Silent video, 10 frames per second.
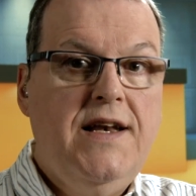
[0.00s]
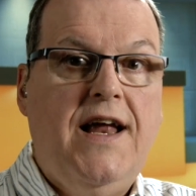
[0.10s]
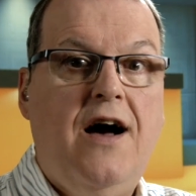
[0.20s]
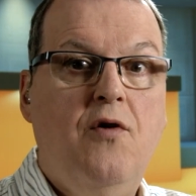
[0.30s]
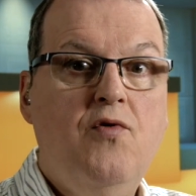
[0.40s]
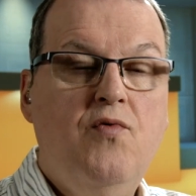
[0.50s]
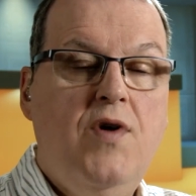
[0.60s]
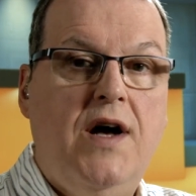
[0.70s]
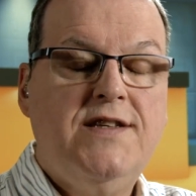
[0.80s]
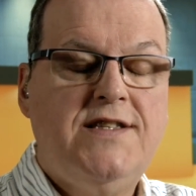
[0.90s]
Now,
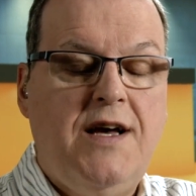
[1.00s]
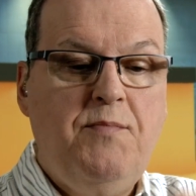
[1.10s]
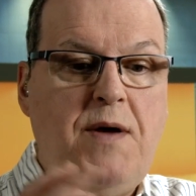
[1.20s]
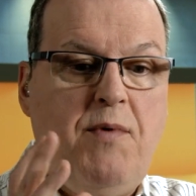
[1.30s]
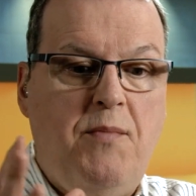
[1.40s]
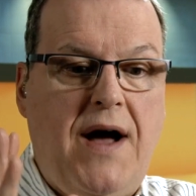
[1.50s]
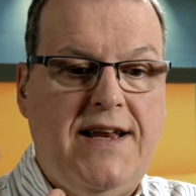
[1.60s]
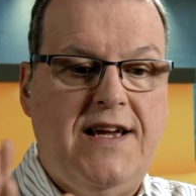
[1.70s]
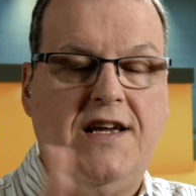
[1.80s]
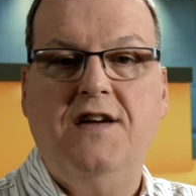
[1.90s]
some people
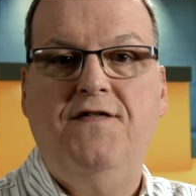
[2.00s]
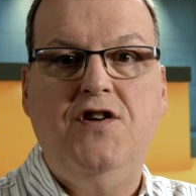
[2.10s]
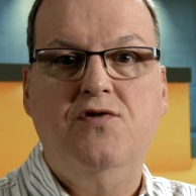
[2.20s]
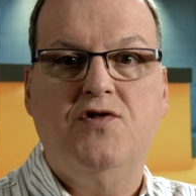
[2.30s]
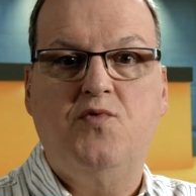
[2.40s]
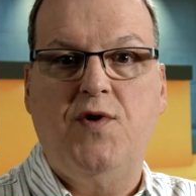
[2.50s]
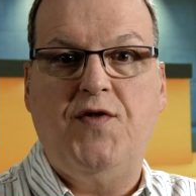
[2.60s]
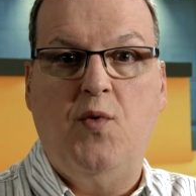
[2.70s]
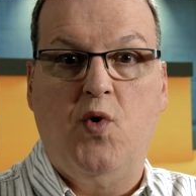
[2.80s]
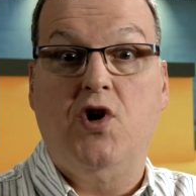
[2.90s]
might get confused
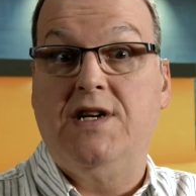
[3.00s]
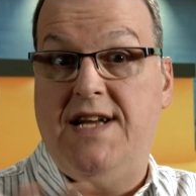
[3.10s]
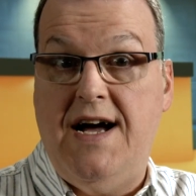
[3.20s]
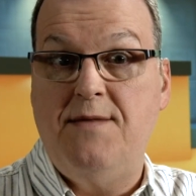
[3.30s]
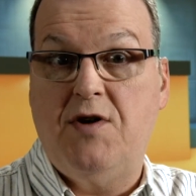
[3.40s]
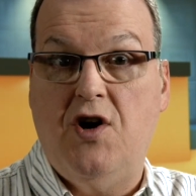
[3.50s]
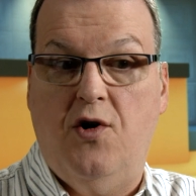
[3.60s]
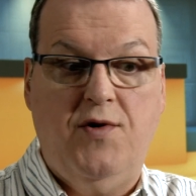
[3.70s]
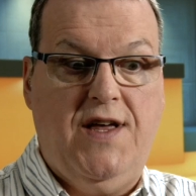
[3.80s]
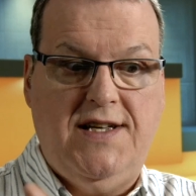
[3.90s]
with the word time code.